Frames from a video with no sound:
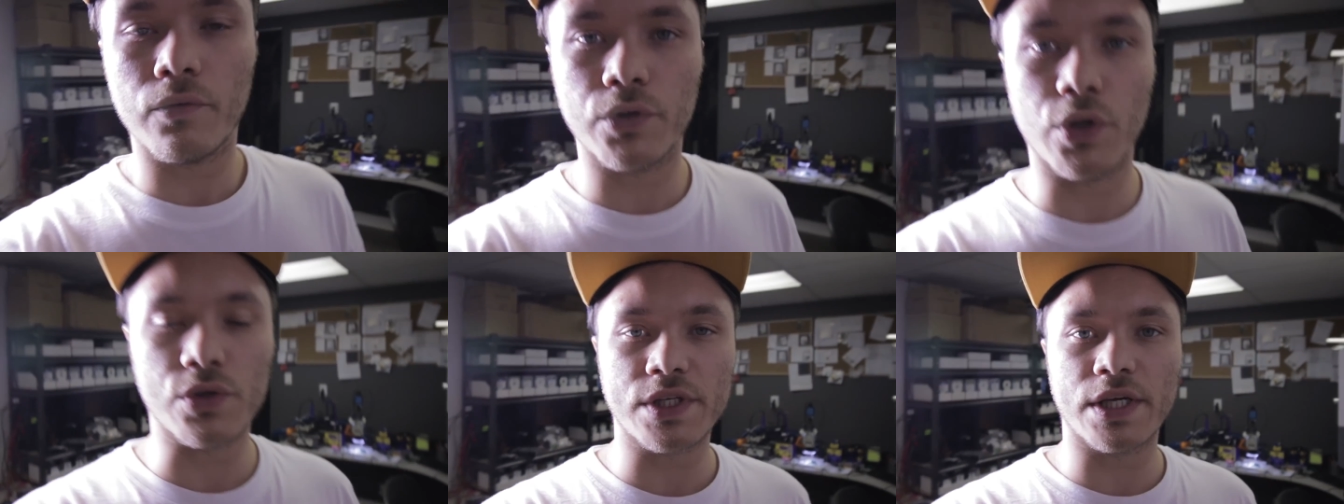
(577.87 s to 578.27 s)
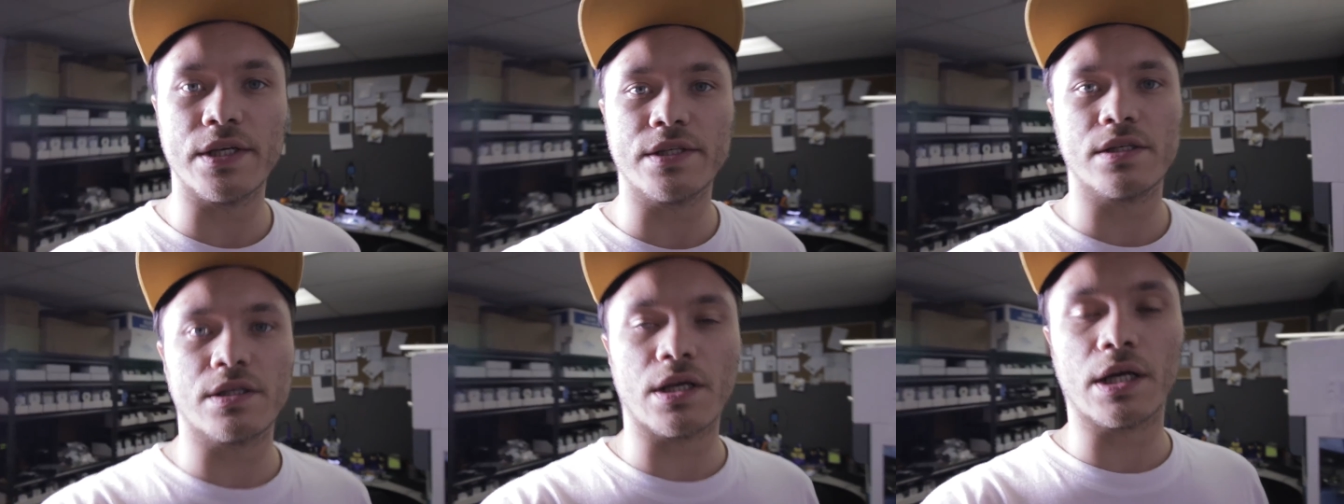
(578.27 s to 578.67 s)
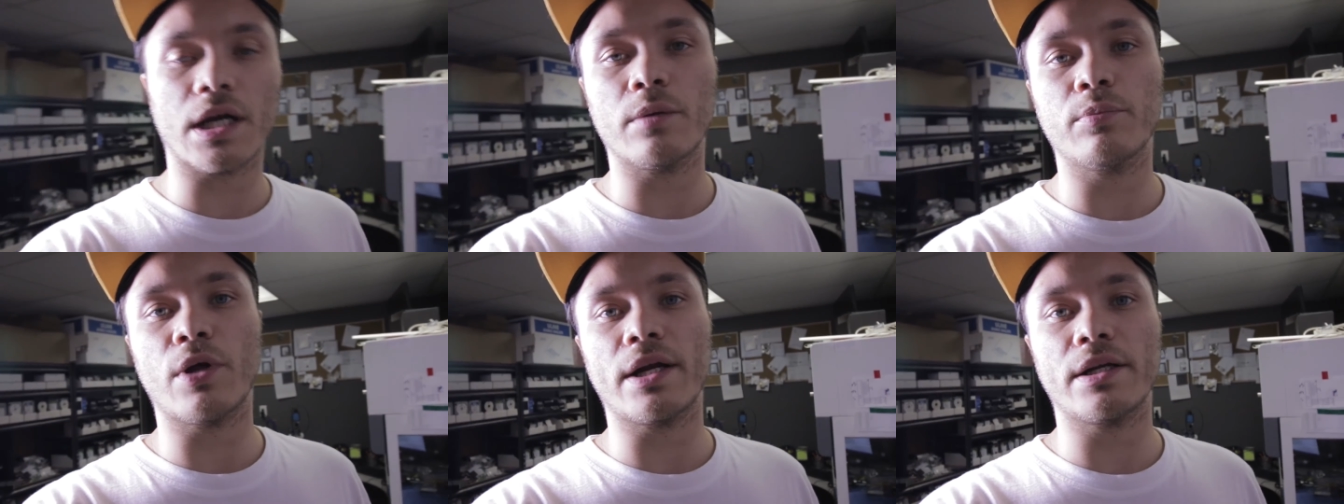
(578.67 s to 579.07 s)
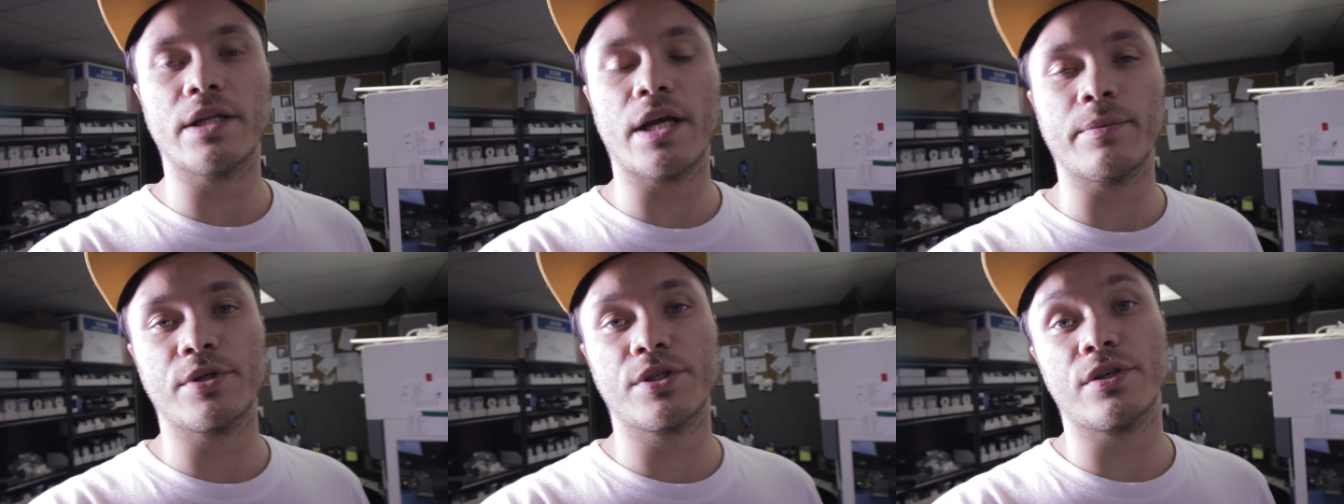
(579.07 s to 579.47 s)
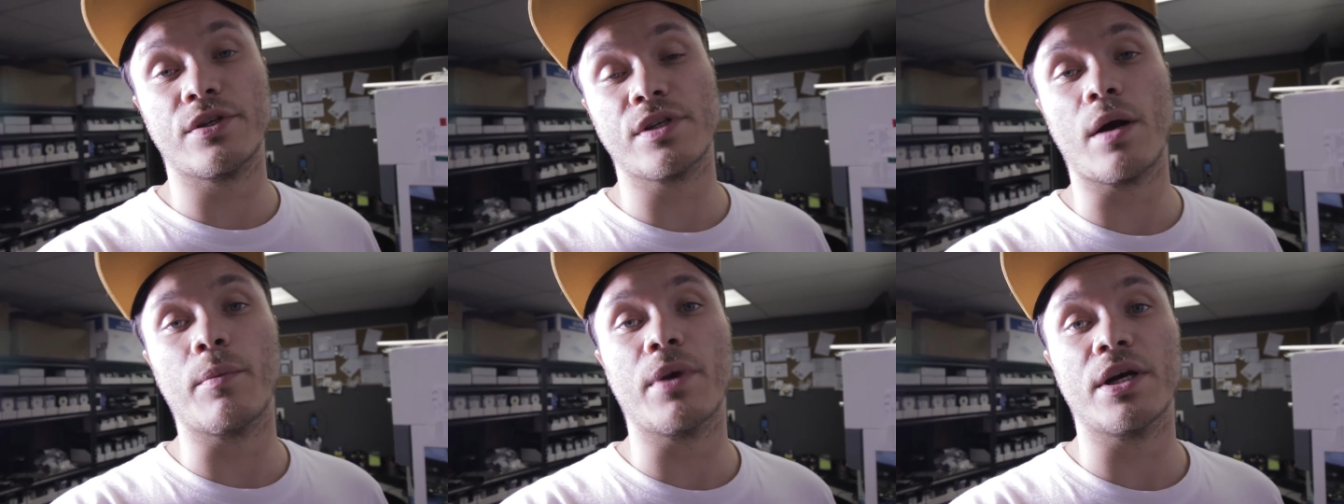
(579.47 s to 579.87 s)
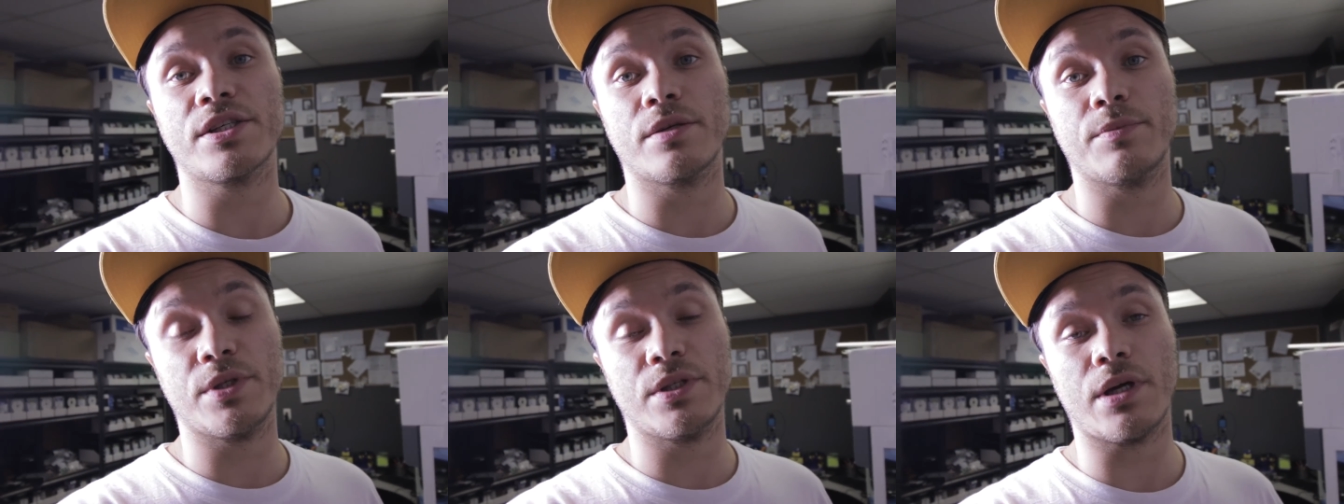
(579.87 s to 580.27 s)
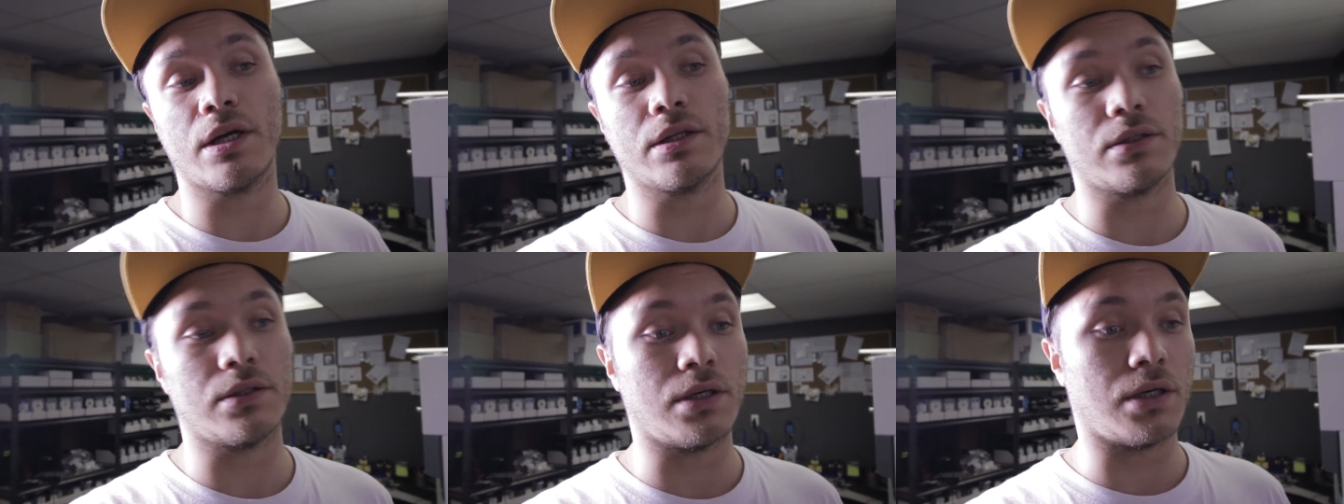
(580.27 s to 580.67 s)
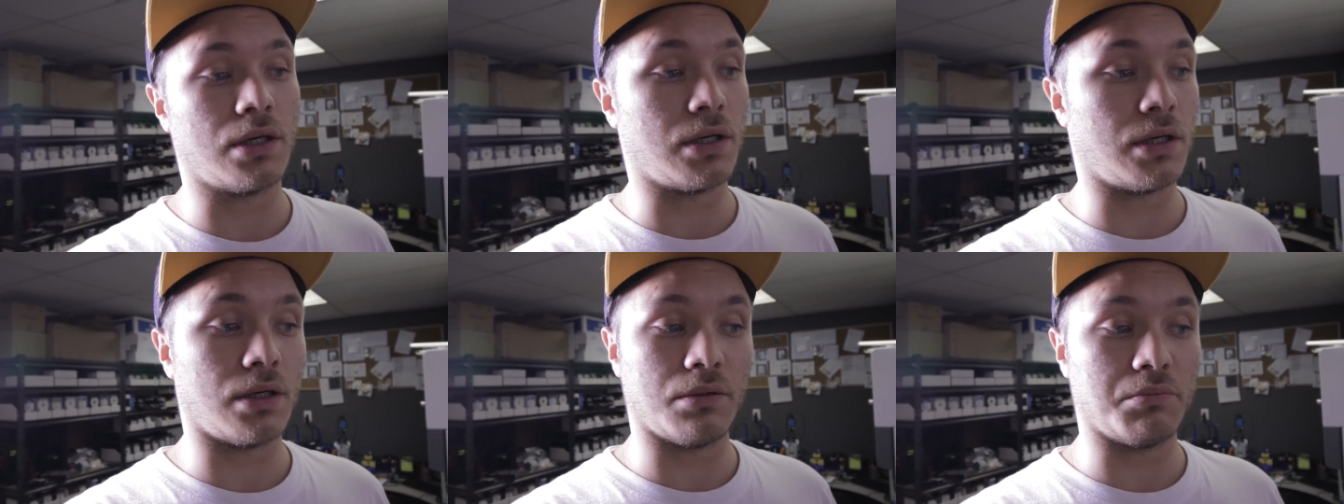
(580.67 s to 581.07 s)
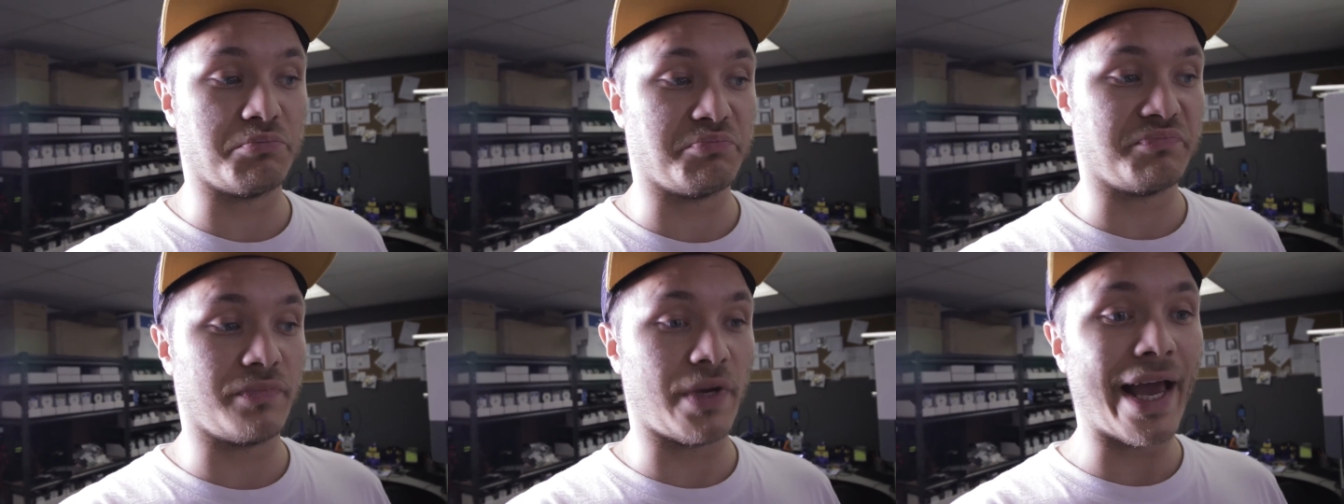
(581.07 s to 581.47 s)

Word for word: For those cases that got platter damage, there's not much to be done um,